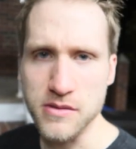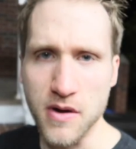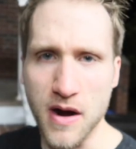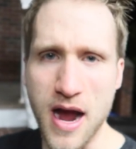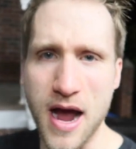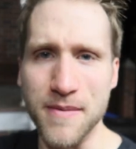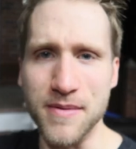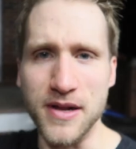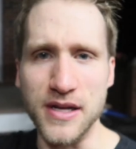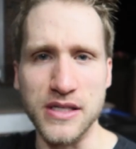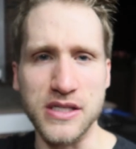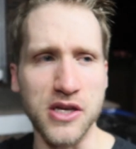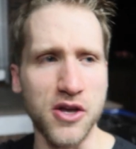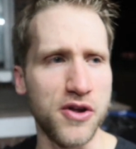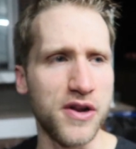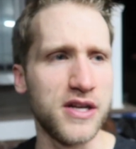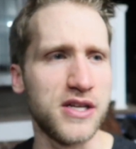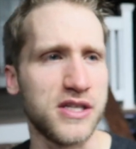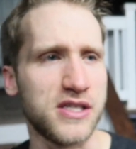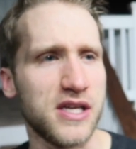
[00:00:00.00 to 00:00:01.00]
subscribe outside. to this
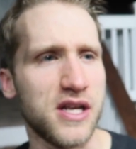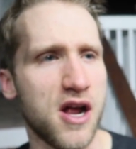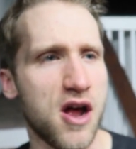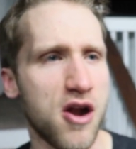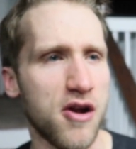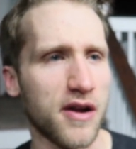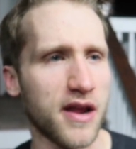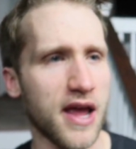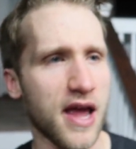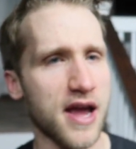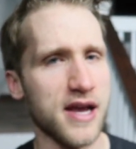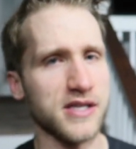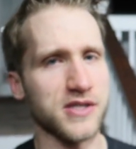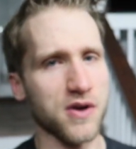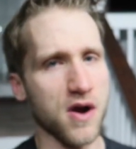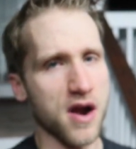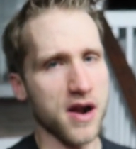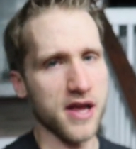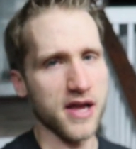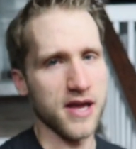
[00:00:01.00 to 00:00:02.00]
dude. He just hit one hundred K. He's
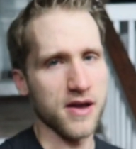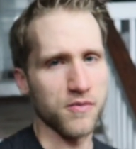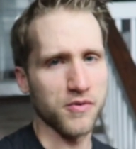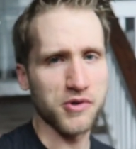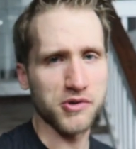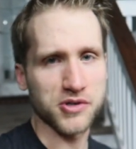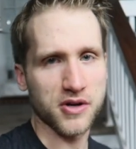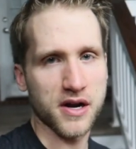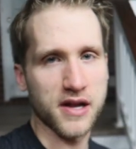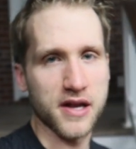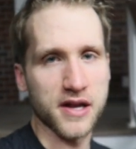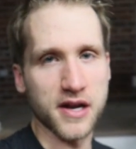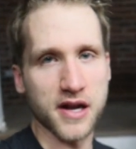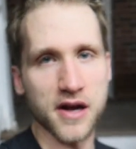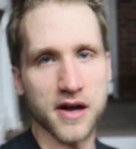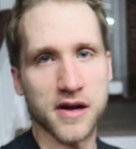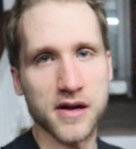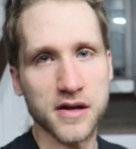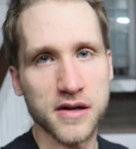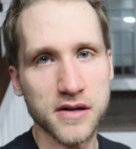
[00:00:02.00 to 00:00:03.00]
trying to hit. What are you trying to hit
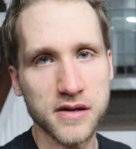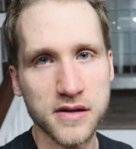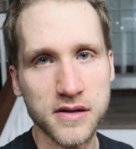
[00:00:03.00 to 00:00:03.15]
now?